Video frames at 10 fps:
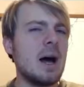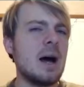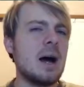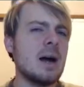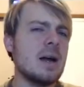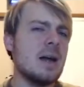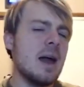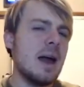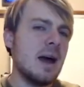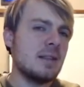I
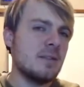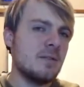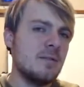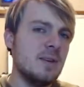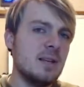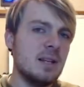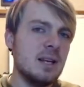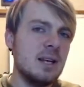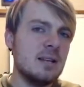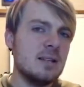had the
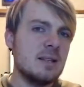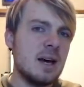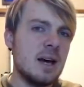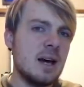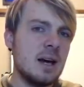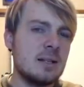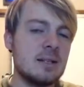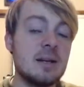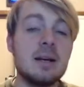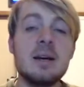feeling that
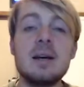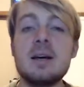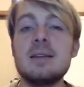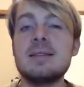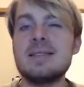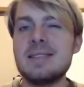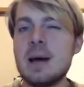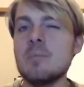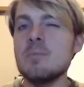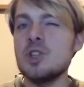
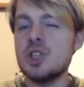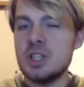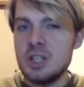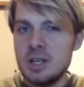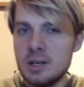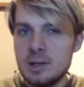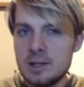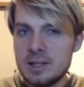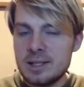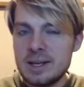some
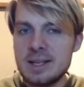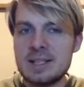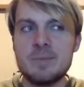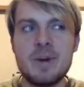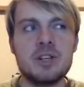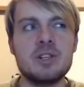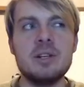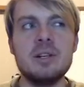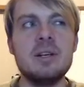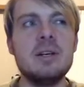shields,
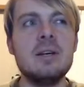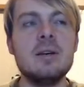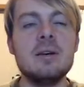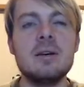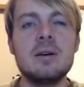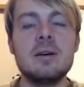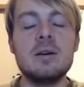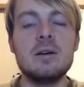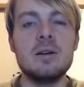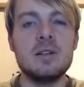especially
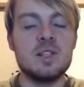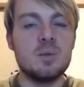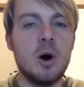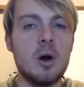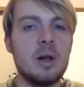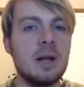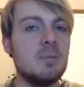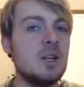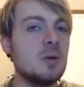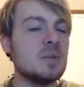small and
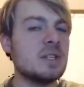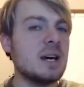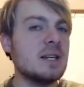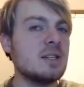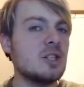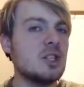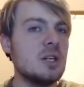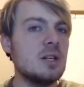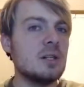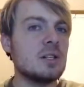medium-sized
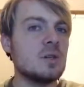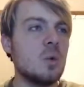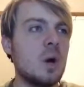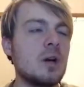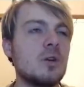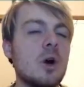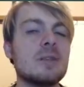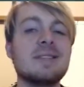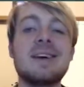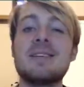shields, were not
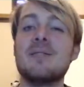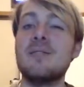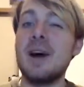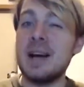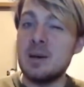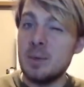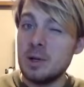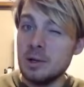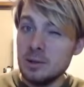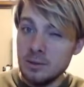that
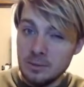viable,